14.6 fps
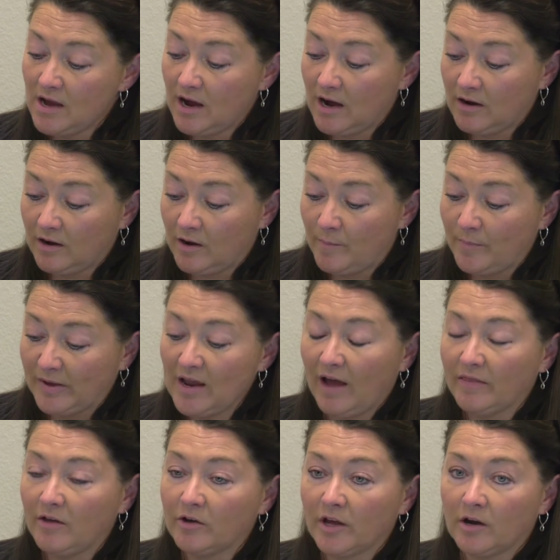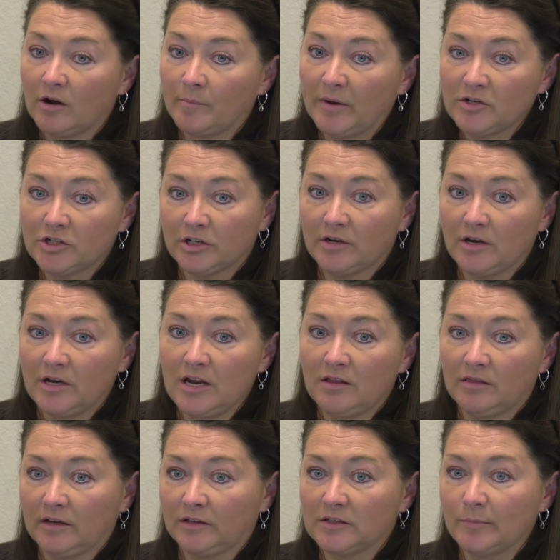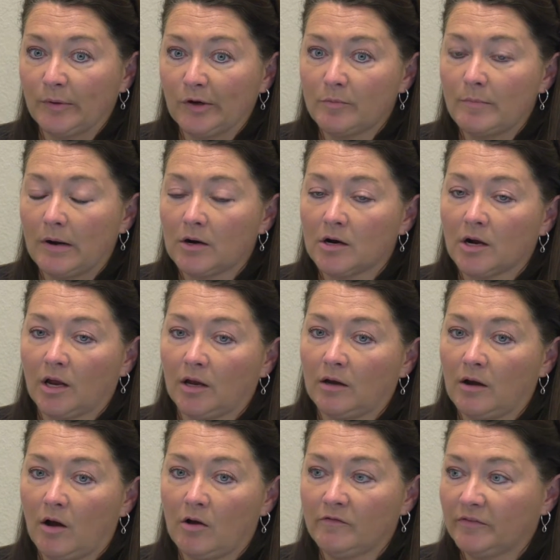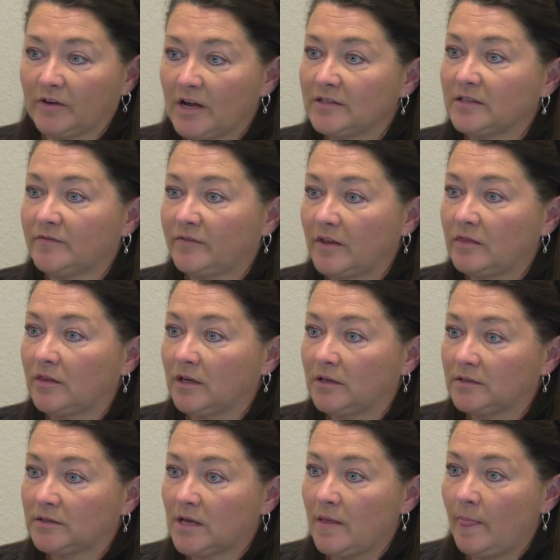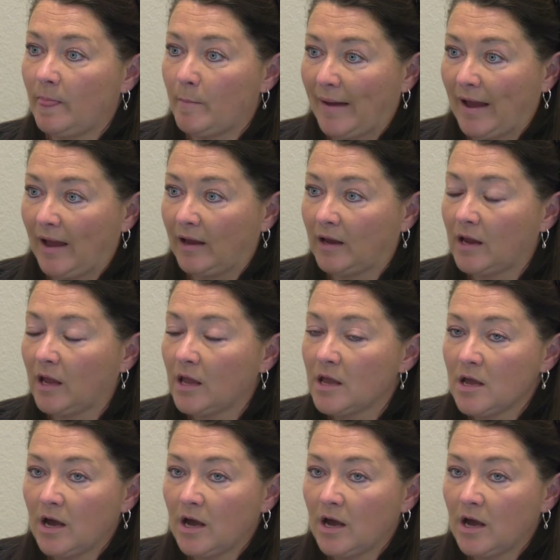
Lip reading: But yeah, they'll get a bunch of neat things, bookmark and all kinds of fun things in the bag